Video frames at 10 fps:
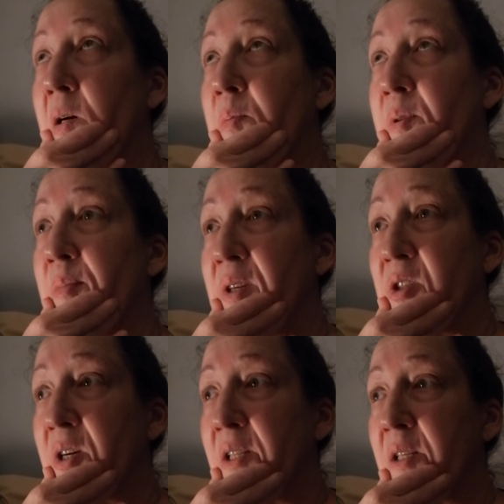opening my
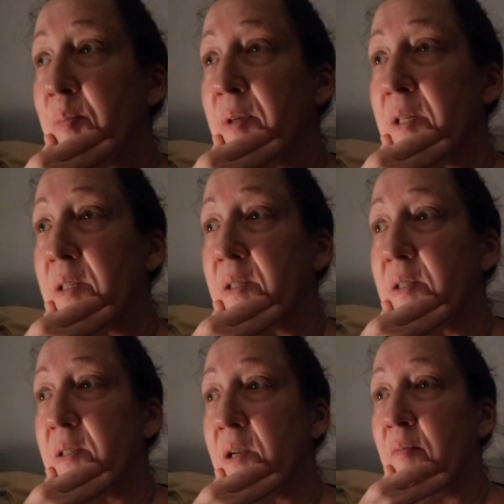jaw a little bit,
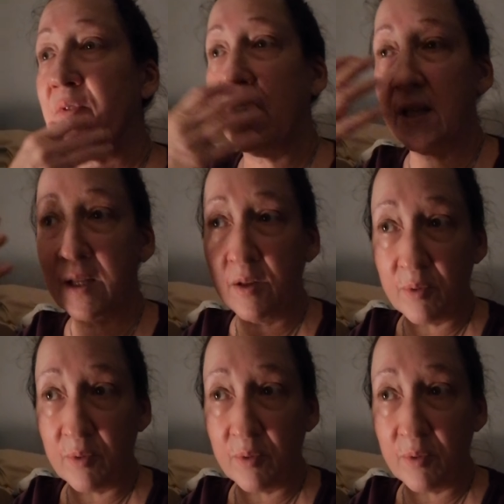I'm finally